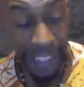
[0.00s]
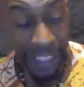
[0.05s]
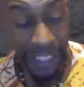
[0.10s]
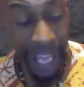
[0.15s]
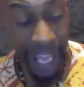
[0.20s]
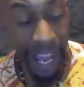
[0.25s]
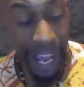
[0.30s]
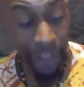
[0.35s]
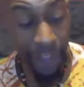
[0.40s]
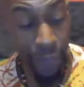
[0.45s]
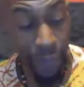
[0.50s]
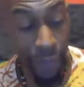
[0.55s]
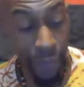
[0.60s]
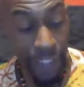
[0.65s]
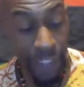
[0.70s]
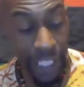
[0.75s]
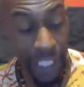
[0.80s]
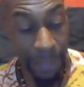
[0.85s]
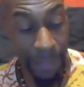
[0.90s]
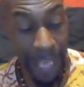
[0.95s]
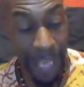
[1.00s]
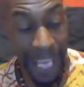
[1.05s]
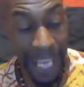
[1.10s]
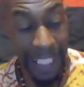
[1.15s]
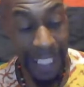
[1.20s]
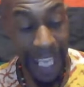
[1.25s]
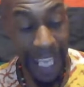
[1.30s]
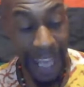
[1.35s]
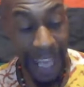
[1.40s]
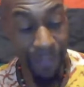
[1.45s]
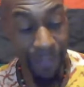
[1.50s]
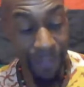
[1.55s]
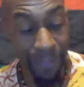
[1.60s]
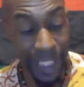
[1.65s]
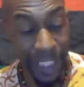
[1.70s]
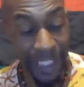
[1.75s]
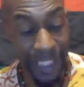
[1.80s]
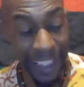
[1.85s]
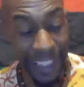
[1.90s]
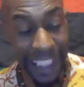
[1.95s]
not for them an
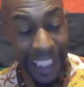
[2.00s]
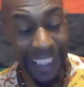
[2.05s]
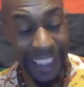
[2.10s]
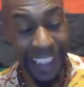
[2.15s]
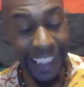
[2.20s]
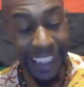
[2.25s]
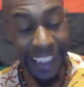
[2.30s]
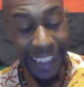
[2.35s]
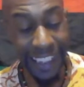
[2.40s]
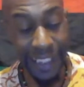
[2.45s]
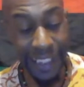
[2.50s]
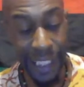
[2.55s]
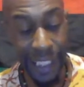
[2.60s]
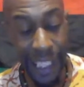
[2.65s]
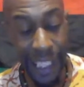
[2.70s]
adventitious,